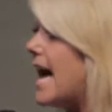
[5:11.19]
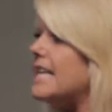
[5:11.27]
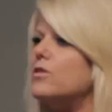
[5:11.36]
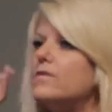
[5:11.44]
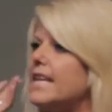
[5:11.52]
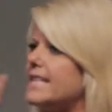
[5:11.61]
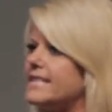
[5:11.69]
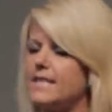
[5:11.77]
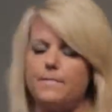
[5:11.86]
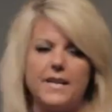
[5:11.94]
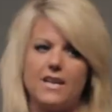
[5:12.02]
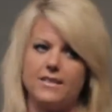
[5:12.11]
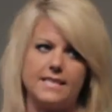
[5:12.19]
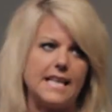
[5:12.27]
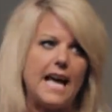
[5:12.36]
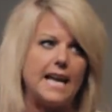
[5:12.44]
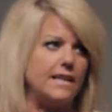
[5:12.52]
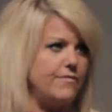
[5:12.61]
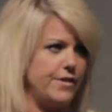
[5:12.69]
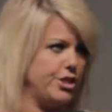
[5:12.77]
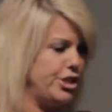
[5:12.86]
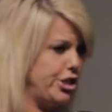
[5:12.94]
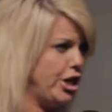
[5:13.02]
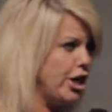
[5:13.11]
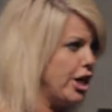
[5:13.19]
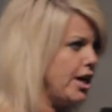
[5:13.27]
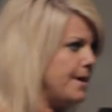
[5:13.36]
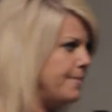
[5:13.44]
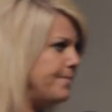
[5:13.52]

I don't like sleeping outside for sure.